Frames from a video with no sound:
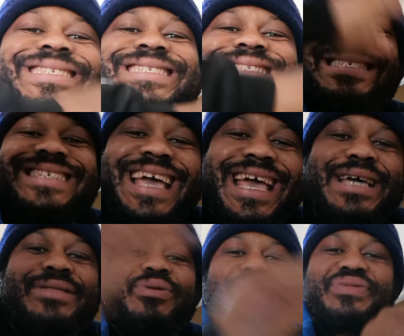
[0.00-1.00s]
three
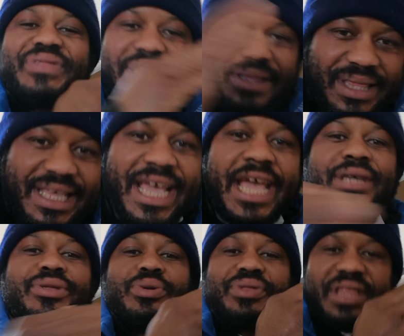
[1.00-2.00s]
years, or six
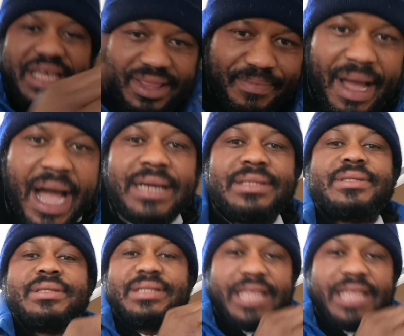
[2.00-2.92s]
years, or six months,